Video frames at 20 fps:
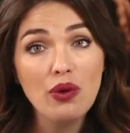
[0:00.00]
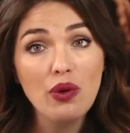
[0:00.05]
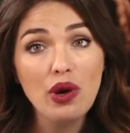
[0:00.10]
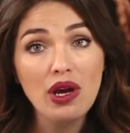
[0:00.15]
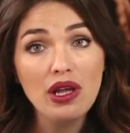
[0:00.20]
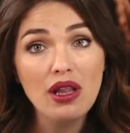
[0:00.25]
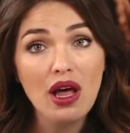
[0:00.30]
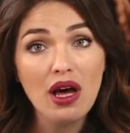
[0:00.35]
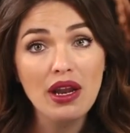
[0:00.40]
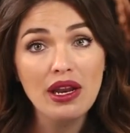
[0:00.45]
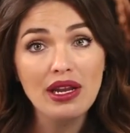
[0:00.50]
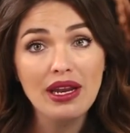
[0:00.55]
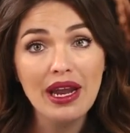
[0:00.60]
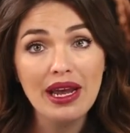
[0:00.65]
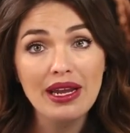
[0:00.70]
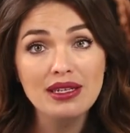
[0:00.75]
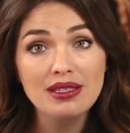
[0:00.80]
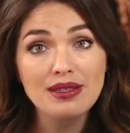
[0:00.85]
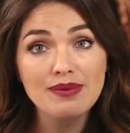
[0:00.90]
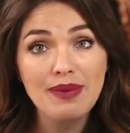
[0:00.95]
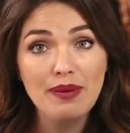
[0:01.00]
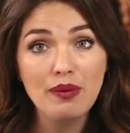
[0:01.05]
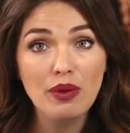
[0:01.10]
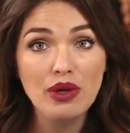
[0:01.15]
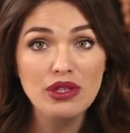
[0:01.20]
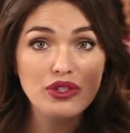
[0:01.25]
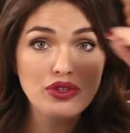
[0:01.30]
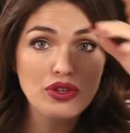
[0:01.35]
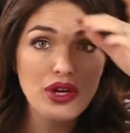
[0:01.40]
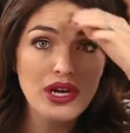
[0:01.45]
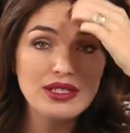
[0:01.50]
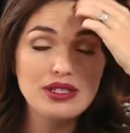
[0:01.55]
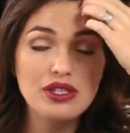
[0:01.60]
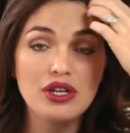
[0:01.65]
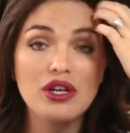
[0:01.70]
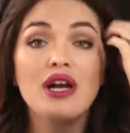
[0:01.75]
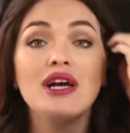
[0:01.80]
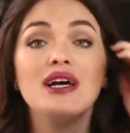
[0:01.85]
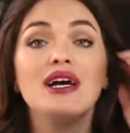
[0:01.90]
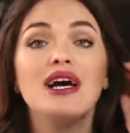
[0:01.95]
oil on at night as my
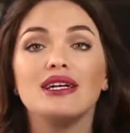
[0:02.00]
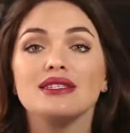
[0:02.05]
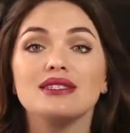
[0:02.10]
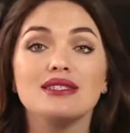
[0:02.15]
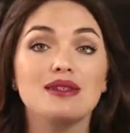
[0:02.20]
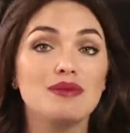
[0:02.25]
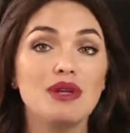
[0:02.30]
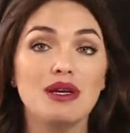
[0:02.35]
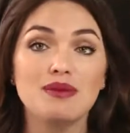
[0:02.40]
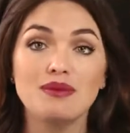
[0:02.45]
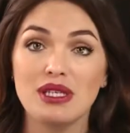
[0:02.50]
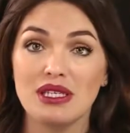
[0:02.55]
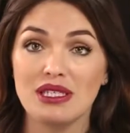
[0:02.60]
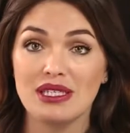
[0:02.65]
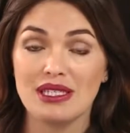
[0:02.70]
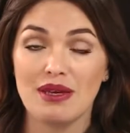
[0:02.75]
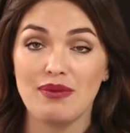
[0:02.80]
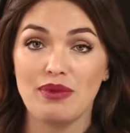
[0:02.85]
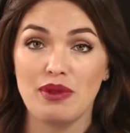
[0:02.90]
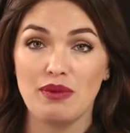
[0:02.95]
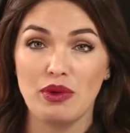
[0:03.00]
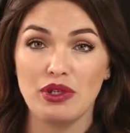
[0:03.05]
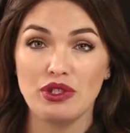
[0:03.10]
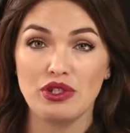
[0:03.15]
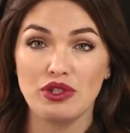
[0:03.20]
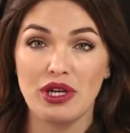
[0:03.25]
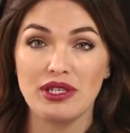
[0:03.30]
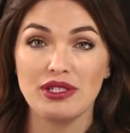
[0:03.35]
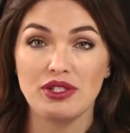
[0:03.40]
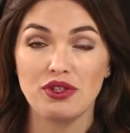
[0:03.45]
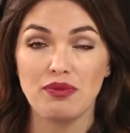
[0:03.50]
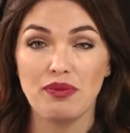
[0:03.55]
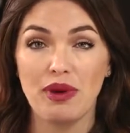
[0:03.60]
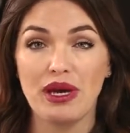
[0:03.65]
moisturizer, and sometimes I skip the moisturizer.